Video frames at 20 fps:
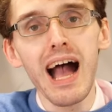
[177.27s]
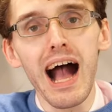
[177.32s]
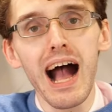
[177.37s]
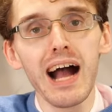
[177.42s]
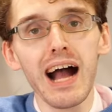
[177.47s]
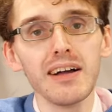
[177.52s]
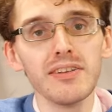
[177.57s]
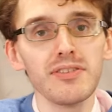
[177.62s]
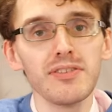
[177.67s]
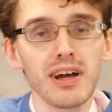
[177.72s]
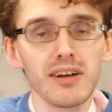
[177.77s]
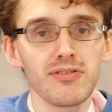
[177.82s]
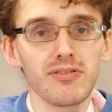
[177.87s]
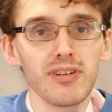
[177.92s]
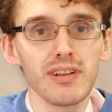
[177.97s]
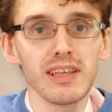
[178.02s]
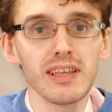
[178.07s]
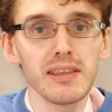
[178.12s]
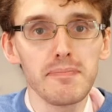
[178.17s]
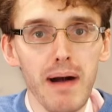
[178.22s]
and
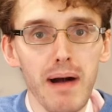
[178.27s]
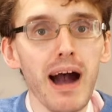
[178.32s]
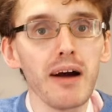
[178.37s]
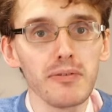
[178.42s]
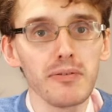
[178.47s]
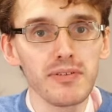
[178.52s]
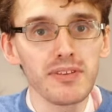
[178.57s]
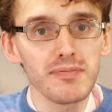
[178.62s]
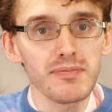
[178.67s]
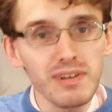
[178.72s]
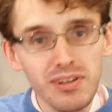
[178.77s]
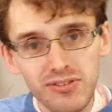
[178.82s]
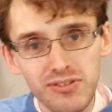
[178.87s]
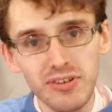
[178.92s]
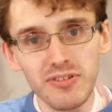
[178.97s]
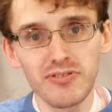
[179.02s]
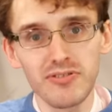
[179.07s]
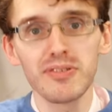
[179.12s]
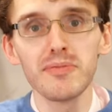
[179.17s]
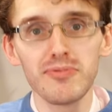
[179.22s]
actually the power of the
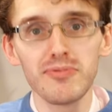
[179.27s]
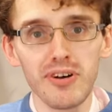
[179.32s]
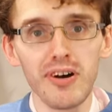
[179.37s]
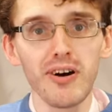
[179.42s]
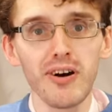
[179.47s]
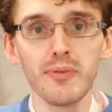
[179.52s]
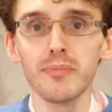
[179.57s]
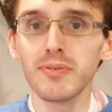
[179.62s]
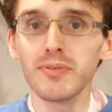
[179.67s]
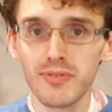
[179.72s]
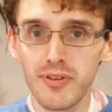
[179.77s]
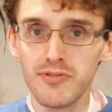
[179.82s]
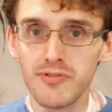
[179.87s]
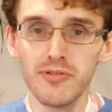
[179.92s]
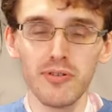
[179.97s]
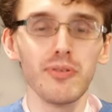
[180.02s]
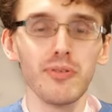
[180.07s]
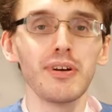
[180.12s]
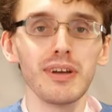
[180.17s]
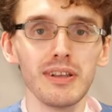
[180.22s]
research groups you're hoping to
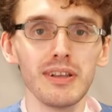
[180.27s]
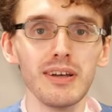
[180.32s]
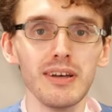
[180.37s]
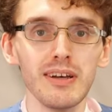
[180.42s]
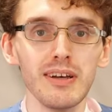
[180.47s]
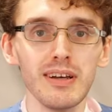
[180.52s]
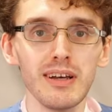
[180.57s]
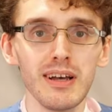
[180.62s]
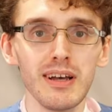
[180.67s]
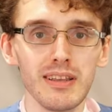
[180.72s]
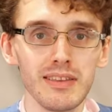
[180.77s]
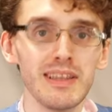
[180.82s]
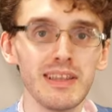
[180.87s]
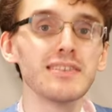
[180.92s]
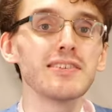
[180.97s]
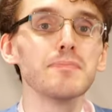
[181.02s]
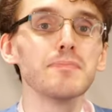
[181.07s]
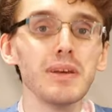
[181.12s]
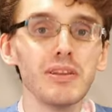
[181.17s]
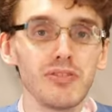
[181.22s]
join.
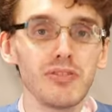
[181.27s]
This is me